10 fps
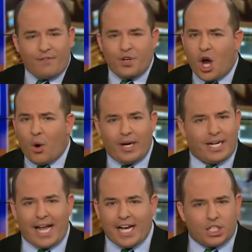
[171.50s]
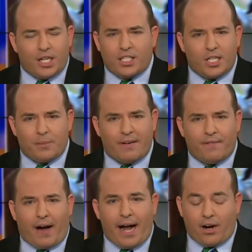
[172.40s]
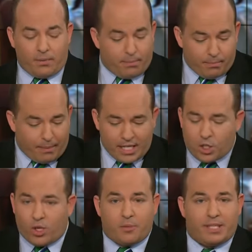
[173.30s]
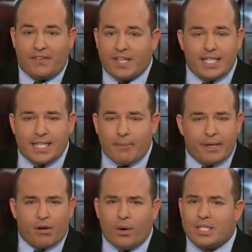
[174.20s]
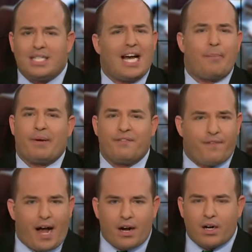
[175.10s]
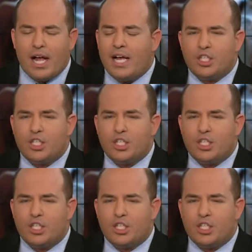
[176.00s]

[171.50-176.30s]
I have no indication that she's been fired. My source specifically said Pirro has not been fired.